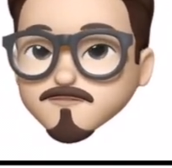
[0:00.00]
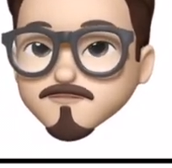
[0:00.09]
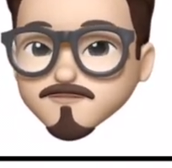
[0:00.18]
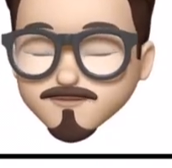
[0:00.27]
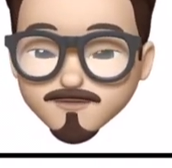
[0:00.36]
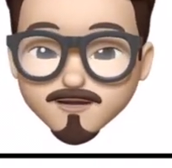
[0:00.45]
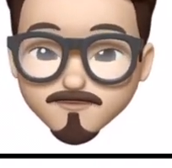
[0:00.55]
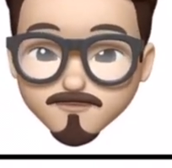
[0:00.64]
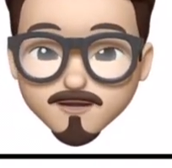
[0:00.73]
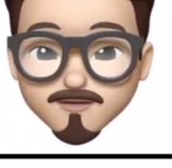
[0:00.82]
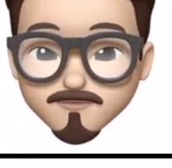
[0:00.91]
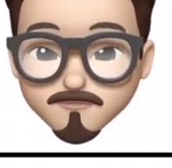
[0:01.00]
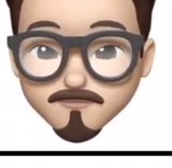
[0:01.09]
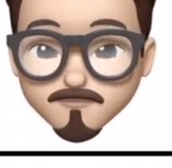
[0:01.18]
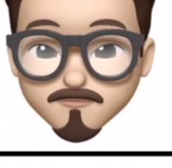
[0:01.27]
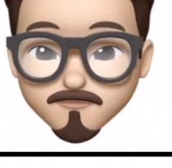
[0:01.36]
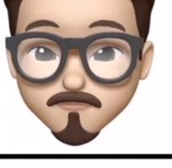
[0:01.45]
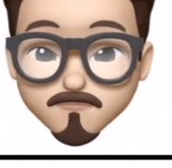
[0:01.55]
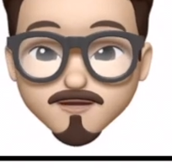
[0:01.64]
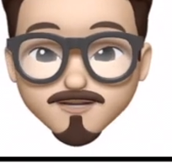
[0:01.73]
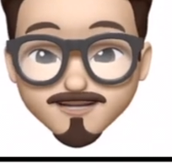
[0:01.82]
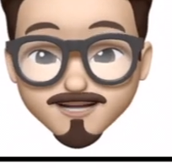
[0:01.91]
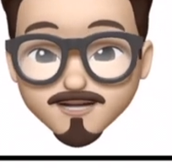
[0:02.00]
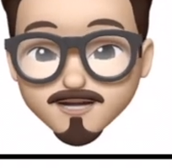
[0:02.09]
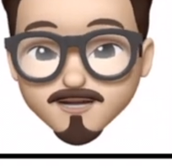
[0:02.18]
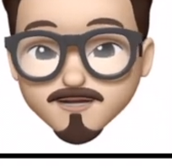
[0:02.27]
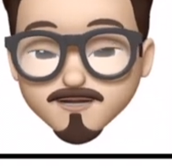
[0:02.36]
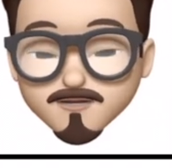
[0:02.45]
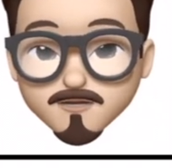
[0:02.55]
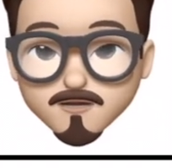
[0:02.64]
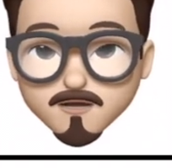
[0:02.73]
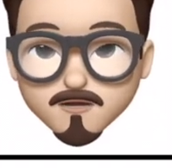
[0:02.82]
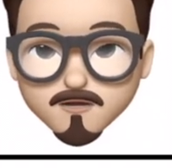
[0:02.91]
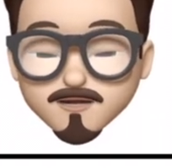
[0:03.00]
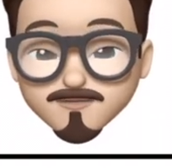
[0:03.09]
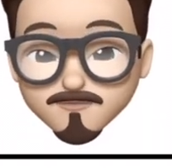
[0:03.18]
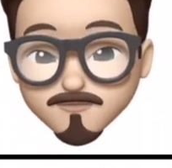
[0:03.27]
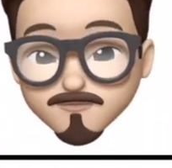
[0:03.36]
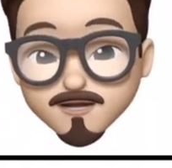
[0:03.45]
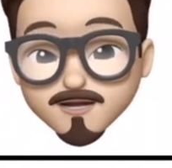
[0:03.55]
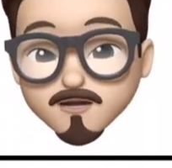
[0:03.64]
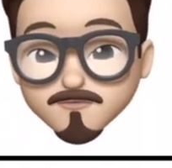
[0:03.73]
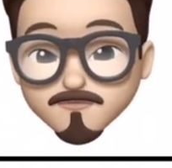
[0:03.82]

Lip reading: Not trying to get into too much detail as of right now.